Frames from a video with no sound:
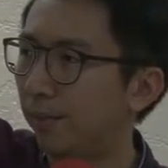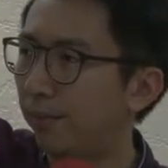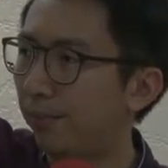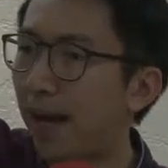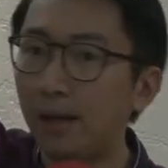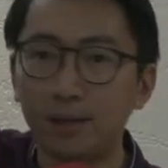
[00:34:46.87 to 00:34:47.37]

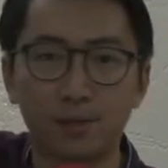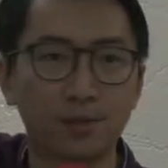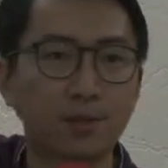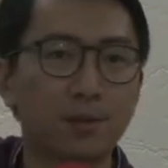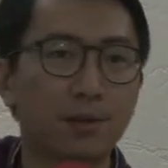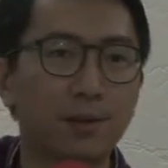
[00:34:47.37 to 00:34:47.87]

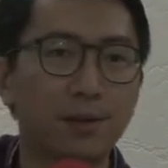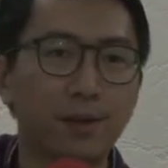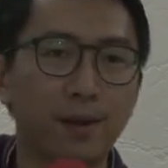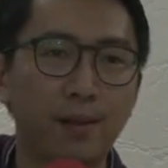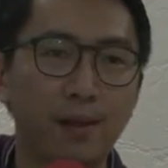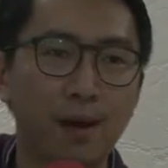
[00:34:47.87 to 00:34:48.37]
palace,
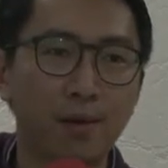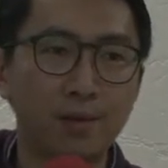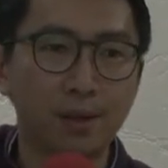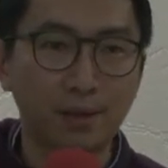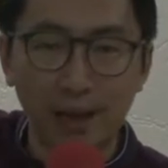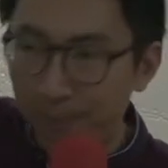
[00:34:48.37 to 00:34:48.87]
there is
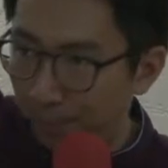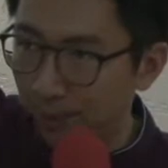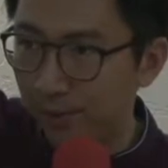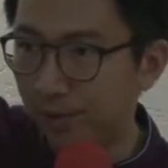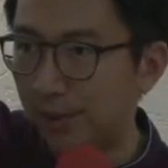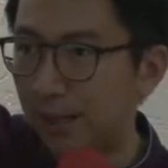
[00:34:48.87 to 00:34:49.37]
a temple
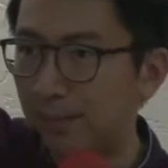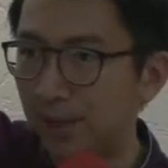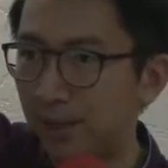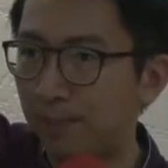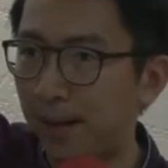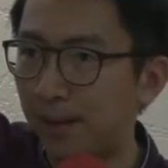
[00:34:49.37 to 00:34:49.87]
in
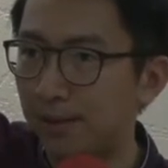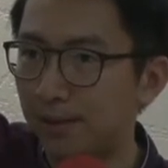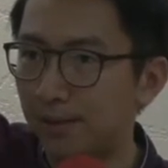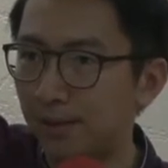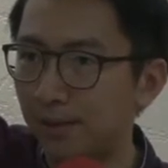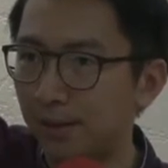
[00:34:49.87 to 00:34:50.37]
the palace.